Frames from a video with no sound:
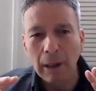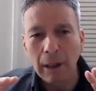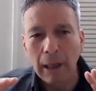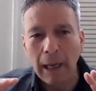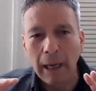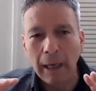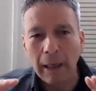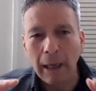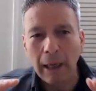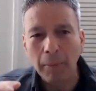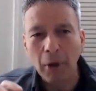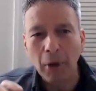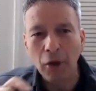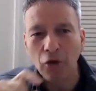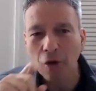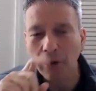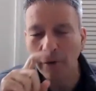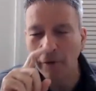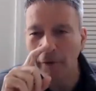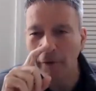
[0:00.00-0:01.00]
like, I'm not
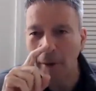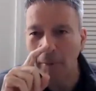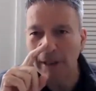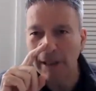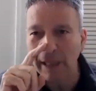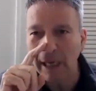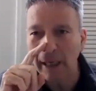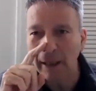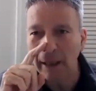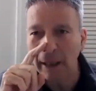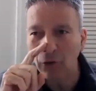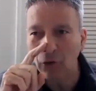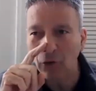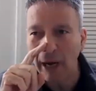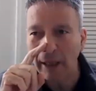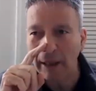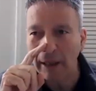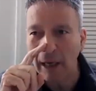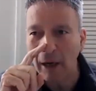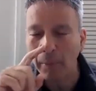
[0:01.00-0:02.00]
sure if I'm saying that
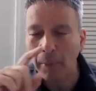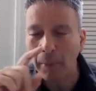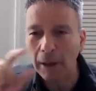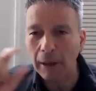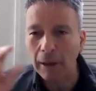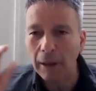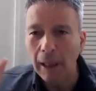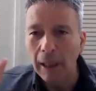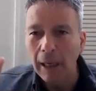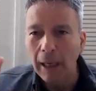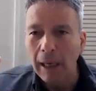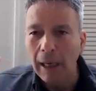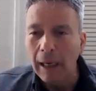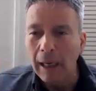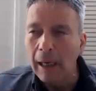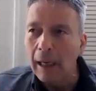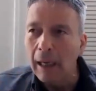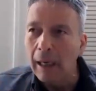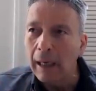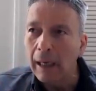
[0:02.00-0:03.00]
right now, but
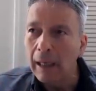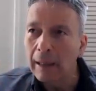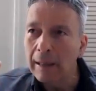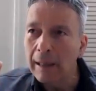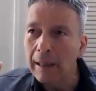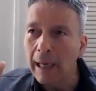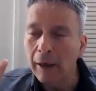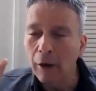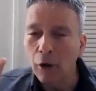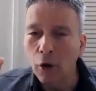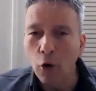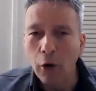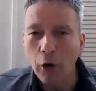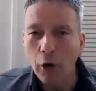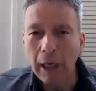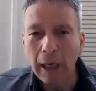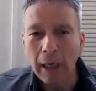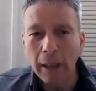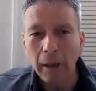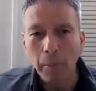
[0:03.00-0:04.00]
it's like
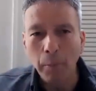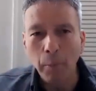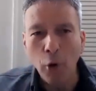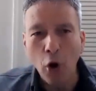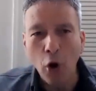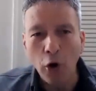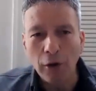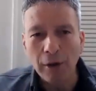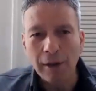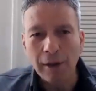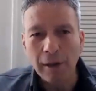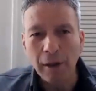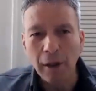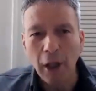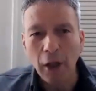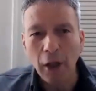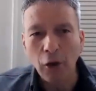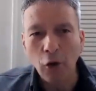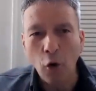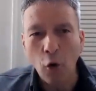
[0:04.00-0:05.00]
looking at a person
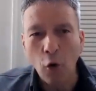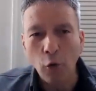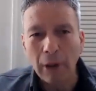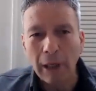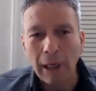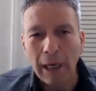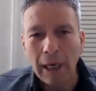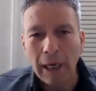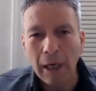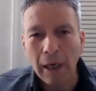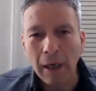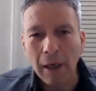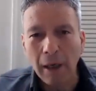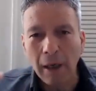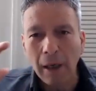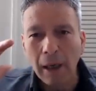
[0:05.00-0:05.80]
not only